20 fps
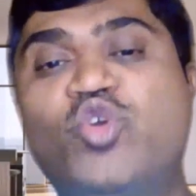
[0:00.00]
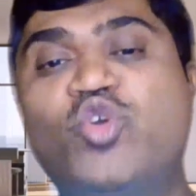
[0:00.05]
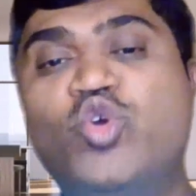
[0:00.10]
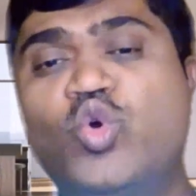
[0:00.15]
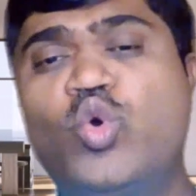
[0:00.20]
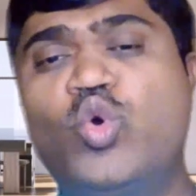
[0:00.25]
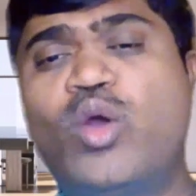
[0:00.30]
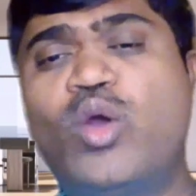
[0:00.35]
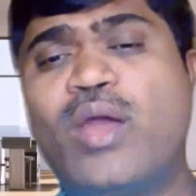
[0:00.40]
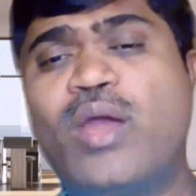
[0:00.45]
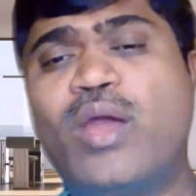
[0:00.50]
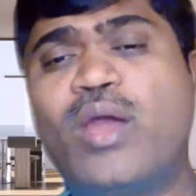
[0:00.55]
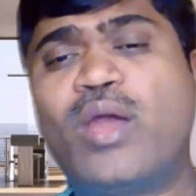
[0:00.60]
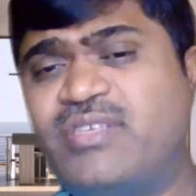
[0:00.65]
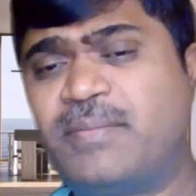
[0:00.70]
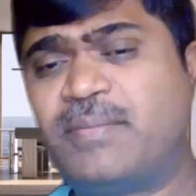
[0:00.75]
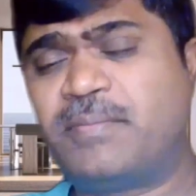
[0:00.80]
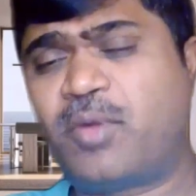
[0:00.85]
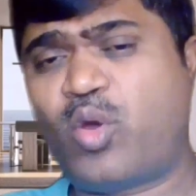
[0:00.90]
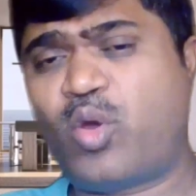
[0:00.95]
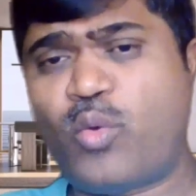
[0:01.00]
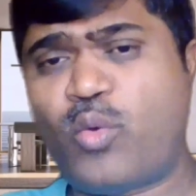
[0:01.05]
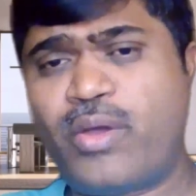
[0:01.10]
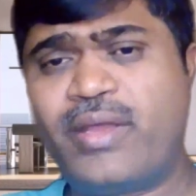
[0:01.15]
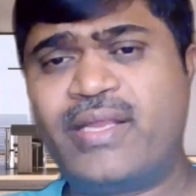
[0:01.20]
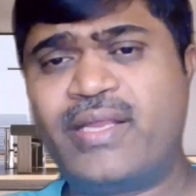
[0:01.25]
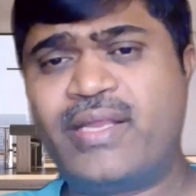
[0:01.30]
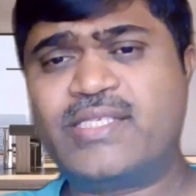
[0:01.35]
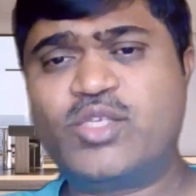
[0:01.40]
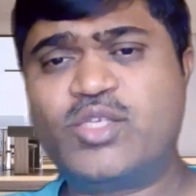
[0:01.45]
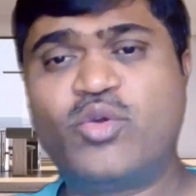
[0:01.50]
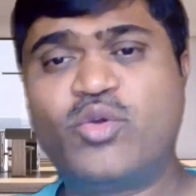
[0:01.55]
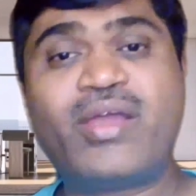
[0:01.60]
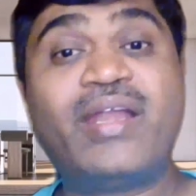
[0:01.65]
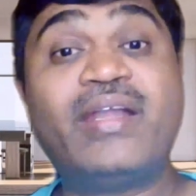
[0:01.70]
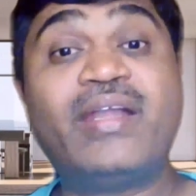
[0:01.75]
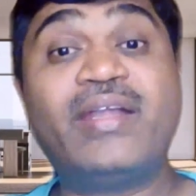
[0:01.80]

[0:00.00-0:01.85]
if you have some queries,